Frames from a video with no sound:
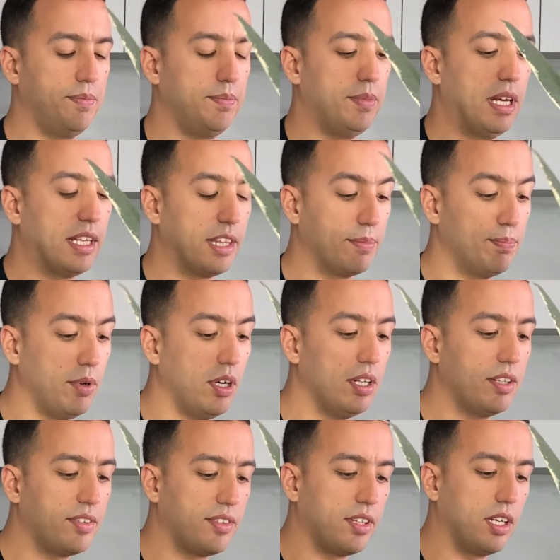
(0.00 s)
at the
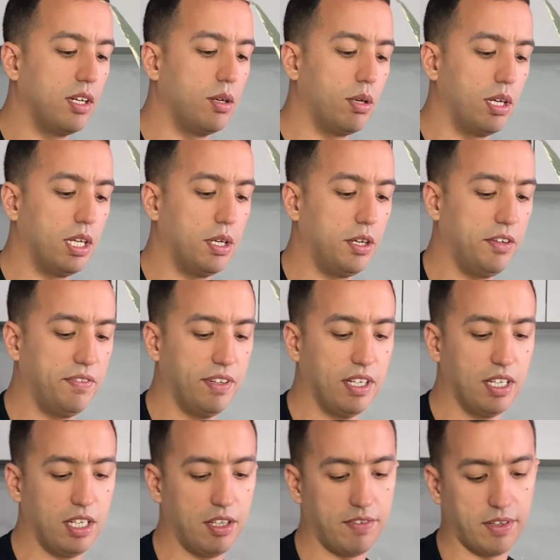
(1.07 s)
pot. So if
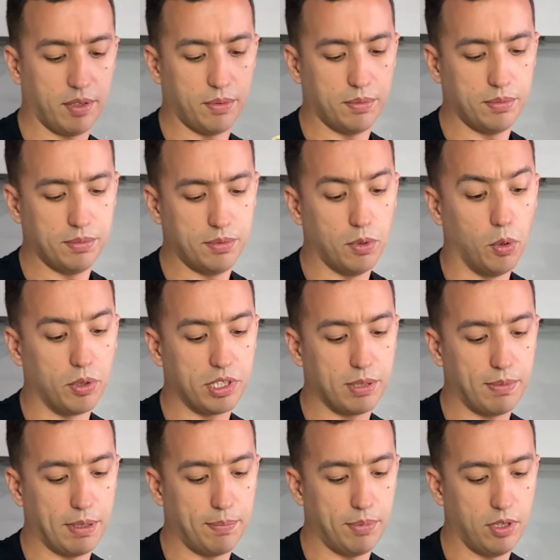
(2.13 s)
I water
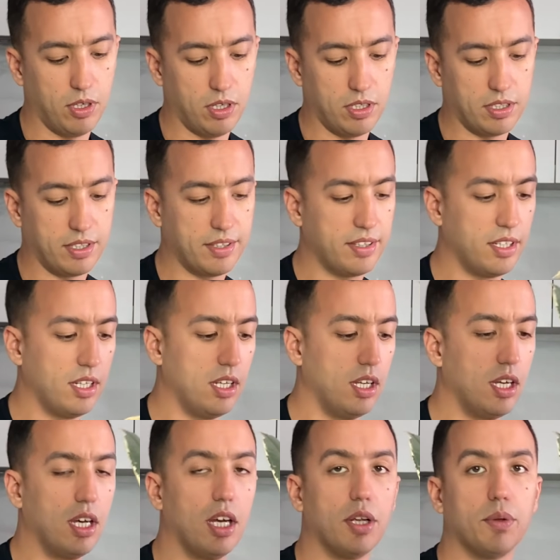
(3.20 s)
my plant,
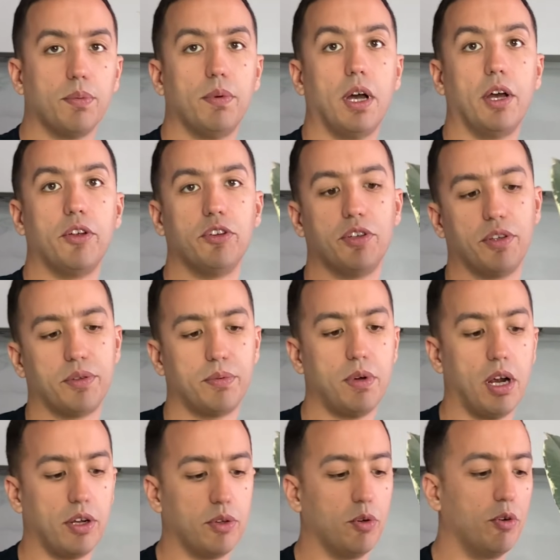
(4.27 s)
it won't just
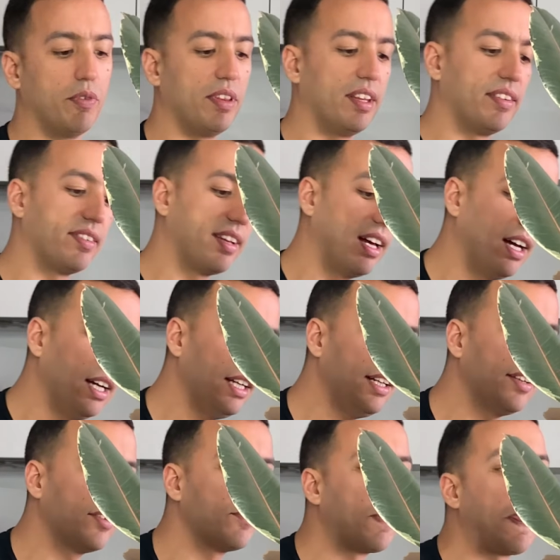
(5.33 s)
run off the
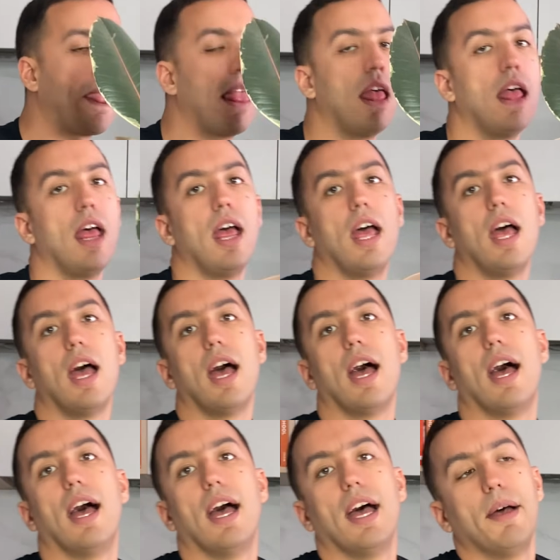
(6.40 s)
sides.
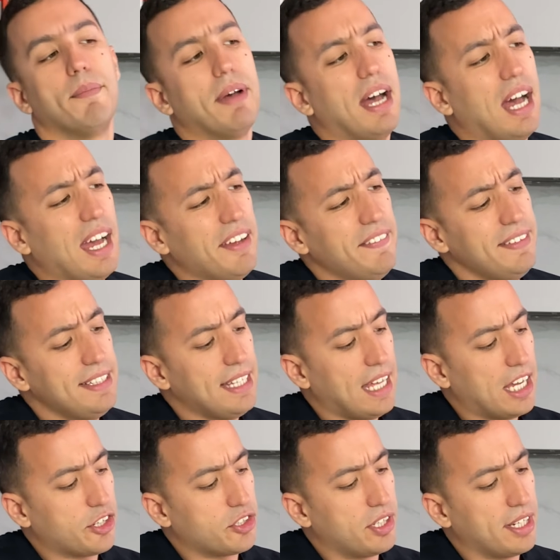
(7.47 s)
I haven't
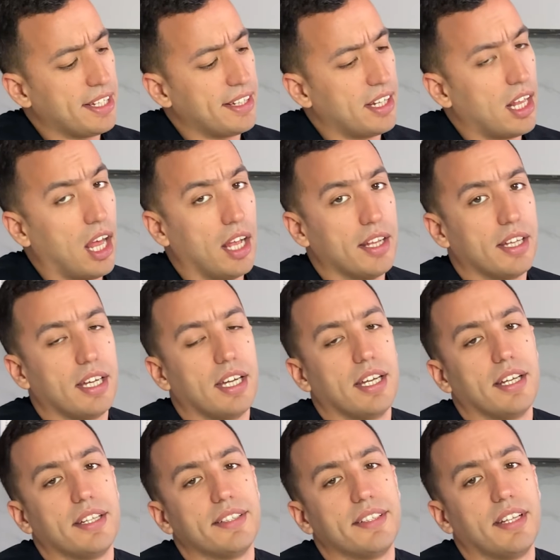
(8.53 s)
actually
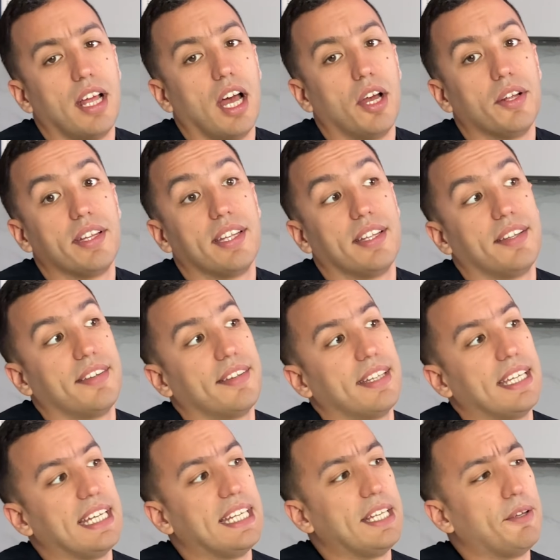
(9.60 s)
noticed
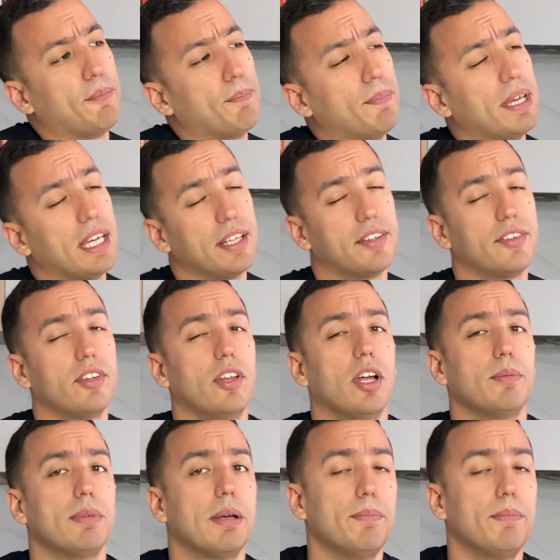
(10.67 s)
any pests on my